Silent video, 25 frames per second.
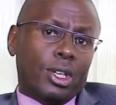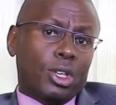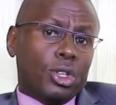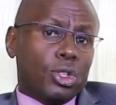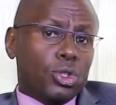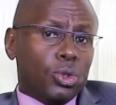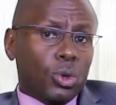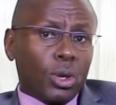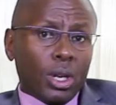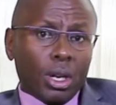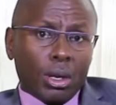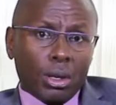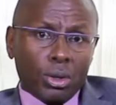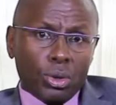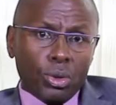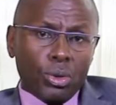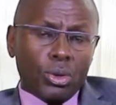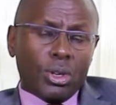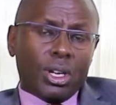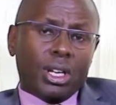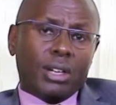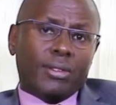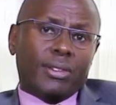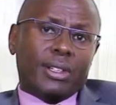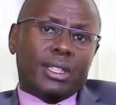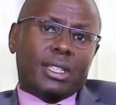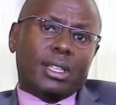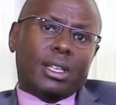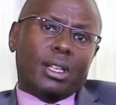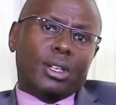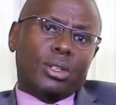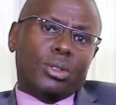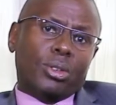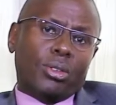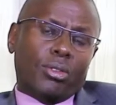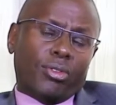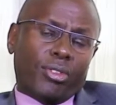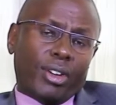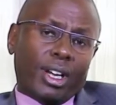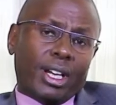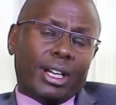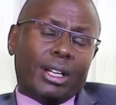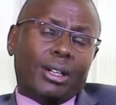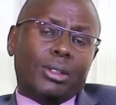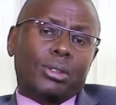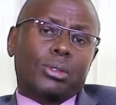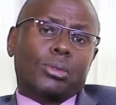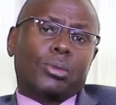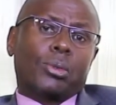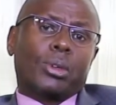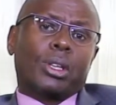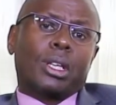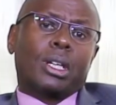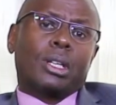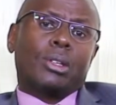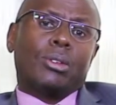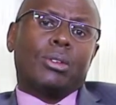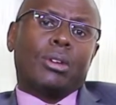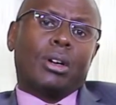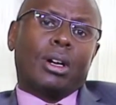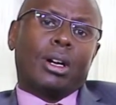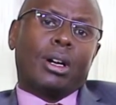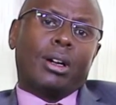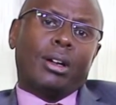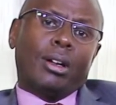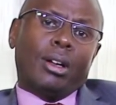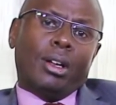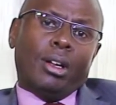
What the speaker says: So do your investigation, find out whether your